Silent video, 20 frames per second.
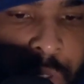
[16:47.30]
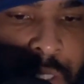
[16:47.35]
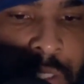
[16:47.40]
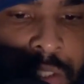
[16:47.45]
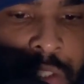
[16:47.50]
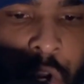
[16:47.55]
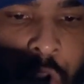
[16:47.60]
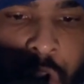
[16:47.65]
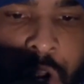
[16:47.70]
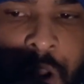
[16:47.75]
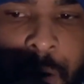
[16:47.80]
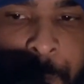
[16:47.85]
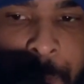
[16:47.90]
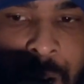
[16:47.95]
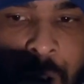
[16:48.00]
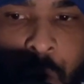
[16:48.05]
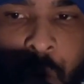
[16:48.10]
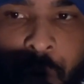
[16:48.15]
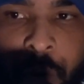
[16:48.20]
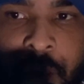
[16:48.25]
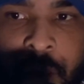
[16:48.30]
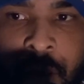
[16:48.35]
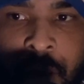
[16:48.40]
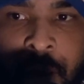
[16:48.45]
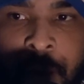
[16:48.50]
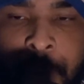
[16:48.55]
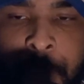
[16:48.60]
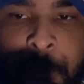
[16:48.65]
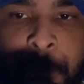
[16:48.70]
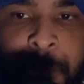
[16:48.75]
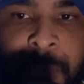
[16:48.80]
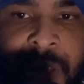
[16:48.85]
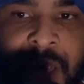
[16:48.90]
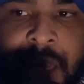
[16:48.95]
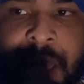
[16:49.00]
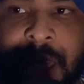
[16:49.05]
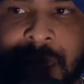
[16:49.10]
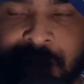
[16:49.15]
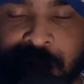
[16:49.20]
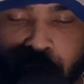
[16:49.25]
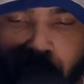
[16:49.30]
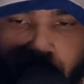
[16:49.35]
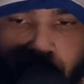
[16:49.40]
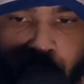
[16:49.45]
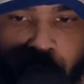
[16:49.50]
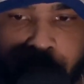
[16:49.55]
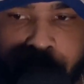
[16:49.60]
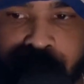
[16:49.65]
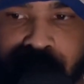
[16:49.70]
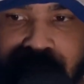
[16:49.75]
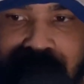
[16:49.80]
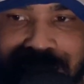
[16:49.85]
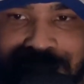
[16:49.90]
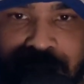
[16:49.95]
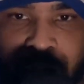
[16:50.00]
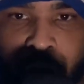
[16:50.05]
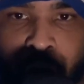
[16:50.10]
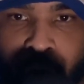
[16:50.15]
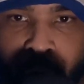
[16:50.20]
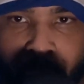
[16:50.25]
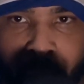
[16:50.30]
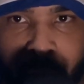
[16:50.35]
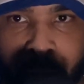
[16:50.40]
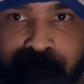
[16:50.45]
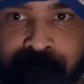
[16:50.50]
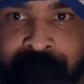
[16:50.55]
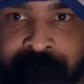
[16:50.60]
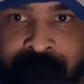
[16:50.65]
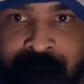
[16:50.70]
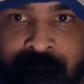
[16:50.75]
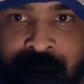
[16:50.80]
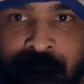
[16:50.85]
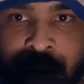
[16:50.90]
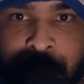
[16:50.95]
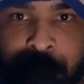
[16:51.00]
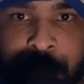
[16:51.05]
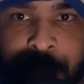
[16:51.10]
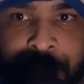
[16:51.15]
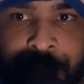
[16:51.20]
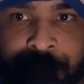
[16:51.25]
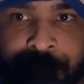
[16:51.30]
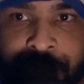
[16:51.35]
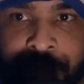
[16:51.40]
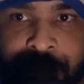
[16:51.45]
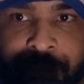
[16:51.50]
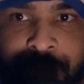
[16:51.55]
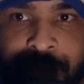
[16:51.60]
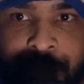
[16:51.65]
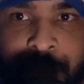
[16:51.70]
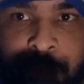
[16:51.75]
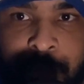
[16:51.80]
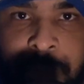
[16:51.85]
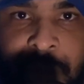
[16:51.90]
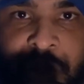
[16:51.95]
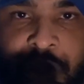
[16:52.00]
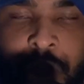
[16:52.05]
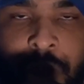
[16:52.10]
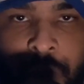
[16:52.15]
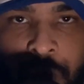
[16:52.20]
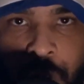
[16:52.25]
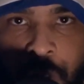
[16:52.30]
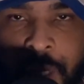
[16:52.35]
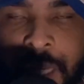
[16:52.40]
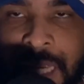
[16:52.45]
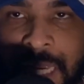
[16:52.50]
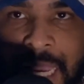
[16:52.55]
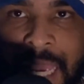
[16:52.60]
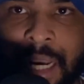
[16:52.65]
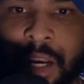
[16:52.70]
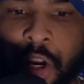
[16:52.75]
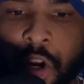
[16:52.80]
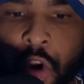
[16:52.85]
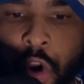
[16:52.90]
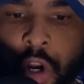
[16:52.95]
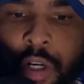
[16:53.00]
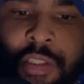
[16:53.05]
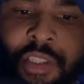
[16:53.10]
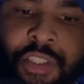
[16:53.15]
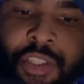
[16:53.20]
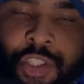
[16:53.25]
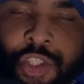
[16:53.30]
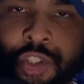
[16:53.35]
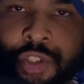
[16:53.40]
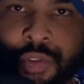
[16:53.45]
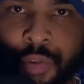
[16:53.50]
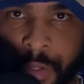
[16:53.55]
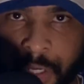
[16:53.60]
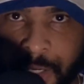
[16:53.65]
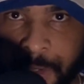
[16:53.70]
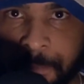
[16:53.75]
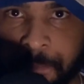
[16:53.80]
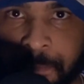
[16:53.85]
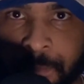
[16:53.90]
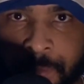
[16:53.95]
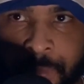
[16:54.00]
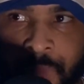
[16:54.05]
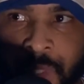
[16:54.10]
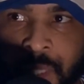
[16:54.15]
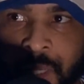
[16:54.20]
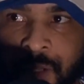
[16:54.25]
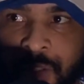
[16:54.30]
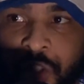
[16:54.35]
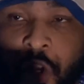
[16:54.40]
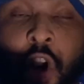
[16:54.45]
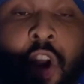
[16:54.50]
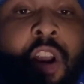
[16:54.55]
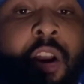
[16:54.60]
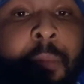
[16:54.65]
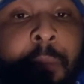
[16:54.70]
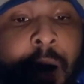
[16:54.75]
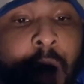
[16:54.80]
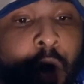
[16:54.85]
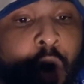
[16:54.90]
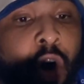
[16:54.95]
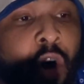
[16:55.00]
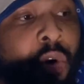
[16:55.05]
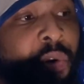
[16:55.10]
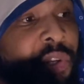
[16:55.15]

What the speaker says: to talk about being the creme de la creme, but you're looking at across the street talking about, oh,